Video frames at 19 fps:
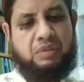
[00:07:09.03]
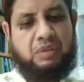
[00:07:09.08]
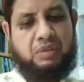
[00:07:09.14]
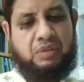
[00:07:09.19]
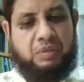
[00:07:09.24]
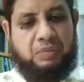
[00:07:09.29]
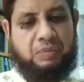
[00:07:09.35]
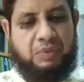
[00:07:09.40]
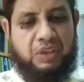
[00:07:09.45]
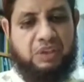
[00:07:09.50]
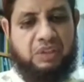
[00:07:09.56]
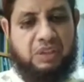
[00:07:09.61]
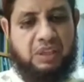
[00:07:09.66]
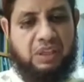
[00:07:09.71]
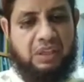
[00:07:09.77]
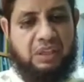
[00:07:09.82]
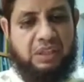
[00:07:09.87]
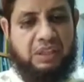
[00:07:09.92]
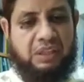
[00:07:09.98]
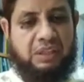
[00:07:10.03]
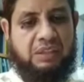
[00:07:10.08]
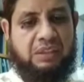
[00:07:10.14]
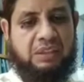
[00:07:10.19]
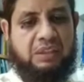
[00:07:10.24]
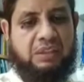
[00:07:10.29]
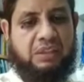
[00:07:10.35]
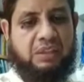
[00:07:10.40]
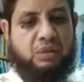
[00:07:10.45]
especially
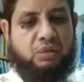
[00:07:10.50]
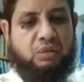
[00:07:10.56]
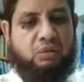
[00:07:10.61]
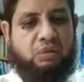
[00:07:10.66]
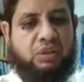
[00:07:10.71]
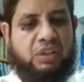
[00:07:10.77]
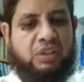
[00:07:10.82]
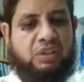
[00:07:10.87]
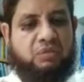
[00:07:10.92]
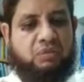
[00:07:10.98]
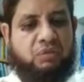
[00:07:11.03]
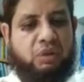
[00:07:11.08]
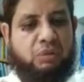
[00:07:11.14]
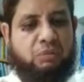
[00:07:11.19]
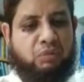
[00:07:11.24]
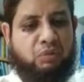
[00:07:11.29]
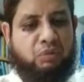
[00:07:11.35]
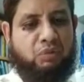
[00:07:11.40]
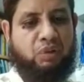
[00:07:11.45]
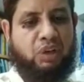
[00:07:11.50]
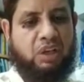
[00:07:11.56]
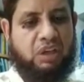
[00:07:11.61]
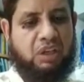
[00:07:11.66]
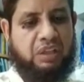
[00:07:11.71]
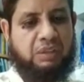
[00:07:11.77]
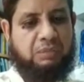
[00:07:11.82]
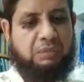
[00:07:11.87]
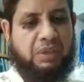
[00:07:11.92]
the students from
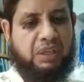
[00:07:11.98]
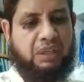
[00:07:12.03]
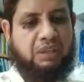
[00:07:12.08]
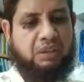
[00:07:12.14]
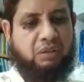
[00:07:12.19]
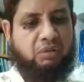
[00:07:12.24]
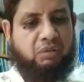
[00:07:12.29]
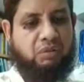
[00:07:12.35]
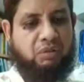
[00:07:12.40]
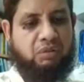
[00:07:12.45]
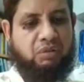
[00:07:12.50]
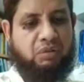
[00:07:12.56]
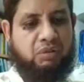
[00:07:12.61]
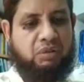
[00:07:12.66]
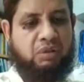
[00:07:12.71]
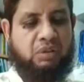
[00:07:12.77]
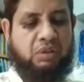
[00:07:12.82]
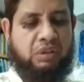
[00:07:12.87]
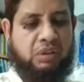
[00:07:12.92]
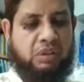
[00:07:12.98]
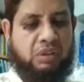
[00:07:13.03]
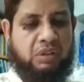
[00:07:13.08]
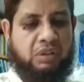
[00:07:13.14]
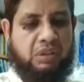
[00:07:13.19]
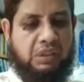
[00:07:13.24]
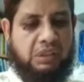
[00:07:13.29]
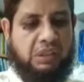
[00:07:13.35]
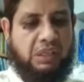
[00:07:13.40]
rural and background
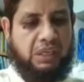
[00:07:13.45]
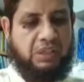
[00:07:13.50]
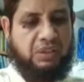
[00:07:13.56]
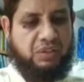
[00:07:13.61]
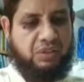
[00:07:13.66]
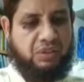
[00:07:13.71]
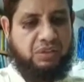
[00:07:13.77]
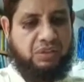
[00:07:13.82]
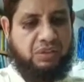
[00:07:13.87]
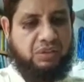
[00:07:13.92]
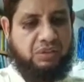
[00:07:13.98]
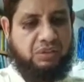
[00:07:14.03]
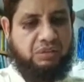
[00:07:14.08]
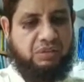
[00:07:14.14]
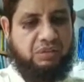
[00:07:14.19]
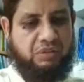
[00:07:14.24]
classes.